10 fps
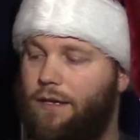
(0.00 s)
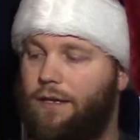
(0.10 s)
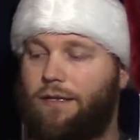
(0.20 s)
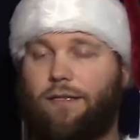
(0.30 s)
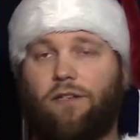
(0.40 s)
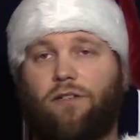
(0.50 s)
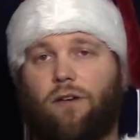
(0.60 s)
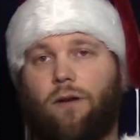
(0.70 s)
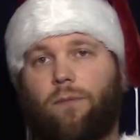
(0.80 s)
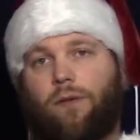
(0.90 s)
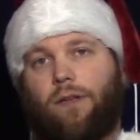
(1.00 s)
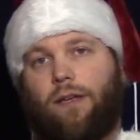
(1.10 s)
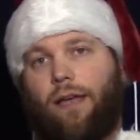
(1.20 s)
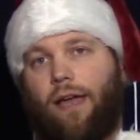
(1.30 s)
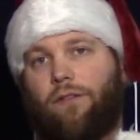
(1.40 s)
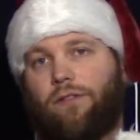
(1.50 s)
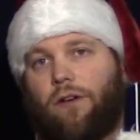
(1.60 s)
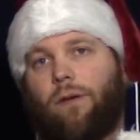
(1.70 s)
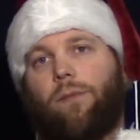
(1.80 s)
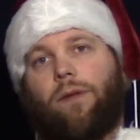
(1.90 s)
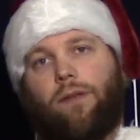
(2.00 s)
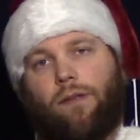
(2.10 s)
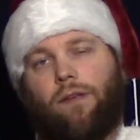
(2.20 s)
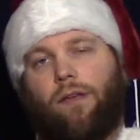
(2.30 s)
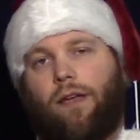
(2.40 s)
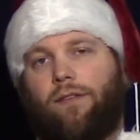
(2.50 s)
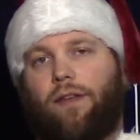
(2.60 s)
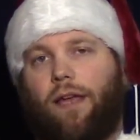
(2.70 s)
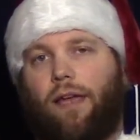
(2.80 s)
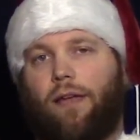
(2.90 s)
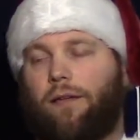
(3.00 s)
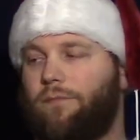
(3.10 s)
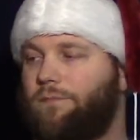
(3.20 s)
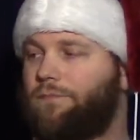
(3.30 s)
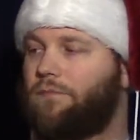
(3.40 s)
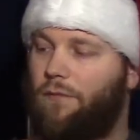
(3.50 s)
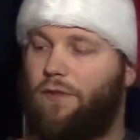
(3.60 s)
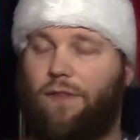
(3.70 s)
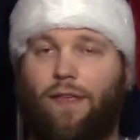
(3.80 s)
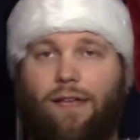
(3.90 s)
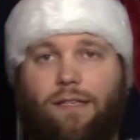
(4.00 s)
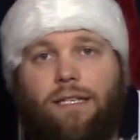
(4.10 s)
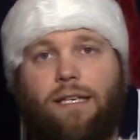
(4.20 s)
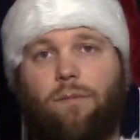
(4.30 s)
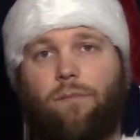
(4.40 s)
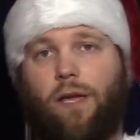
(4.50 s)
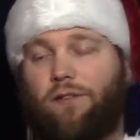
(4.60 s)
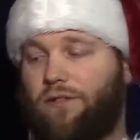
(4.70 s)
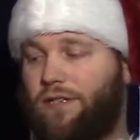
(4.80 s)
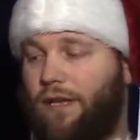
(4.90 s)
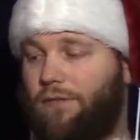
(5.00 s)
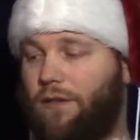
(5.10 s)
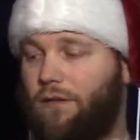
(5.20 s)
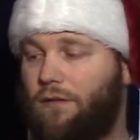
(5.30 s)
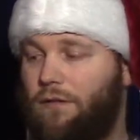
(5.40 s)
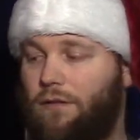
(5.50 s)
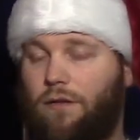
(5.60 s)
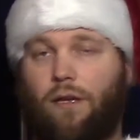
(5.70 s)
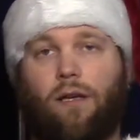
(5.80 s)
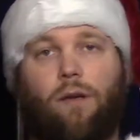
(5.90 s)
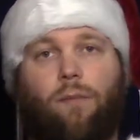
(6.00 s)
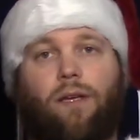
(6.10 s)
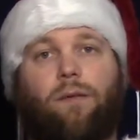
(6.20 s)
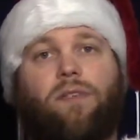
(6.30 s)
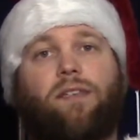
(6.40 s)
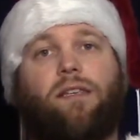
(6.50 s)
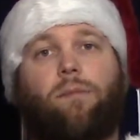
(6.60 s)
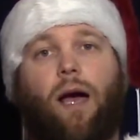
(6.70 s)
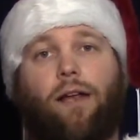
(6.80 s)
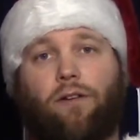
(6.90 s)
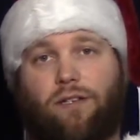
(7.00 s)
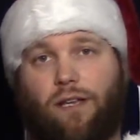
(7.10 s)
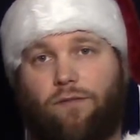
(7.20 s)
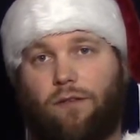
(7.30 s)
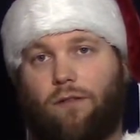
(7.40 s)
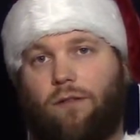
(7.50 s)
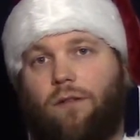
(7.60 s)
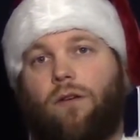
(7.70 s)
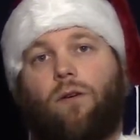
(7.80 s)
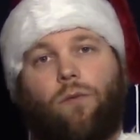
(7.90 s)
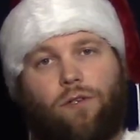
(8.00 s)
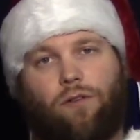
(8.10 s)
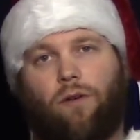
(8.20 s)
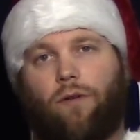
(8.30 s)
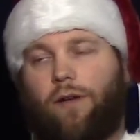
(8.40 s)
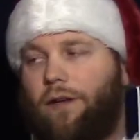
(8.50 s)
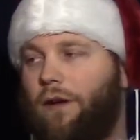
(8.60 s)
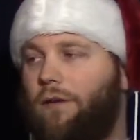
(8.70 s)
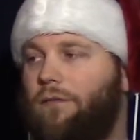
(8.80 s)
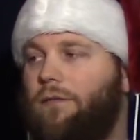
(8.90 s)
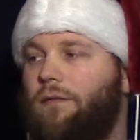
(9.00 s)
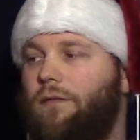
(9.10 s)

C sharp, F sharp, and then A. Then that D major 7 becomes a D minor 7, which you already know.